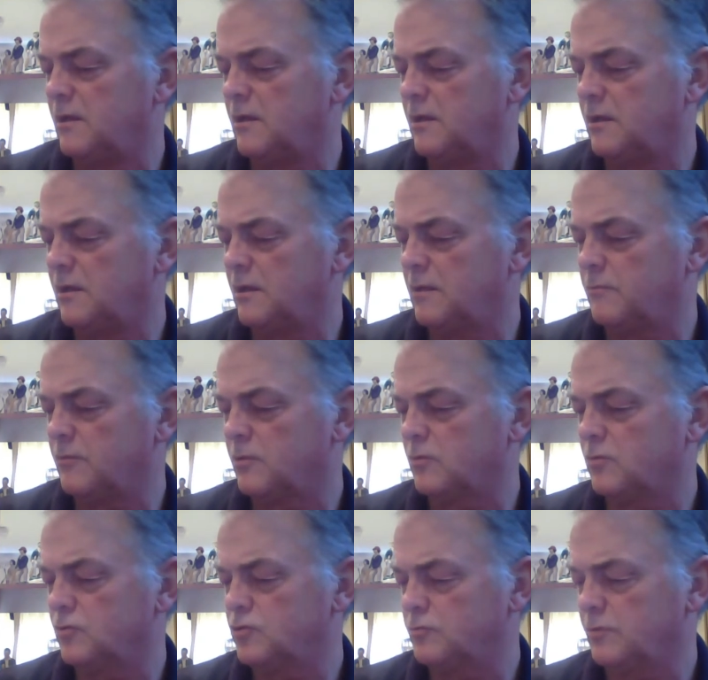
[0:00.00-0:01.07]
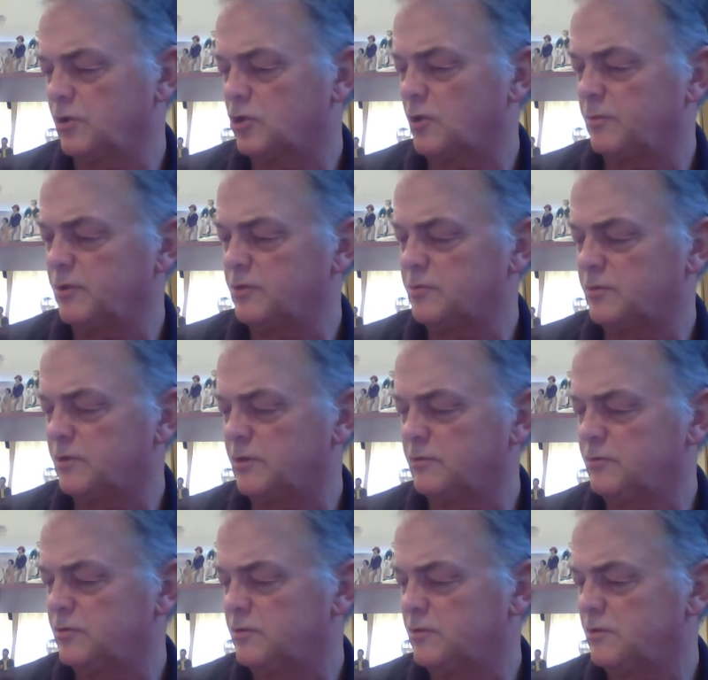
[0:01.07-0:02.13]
I'm not quite sure how many copies were those.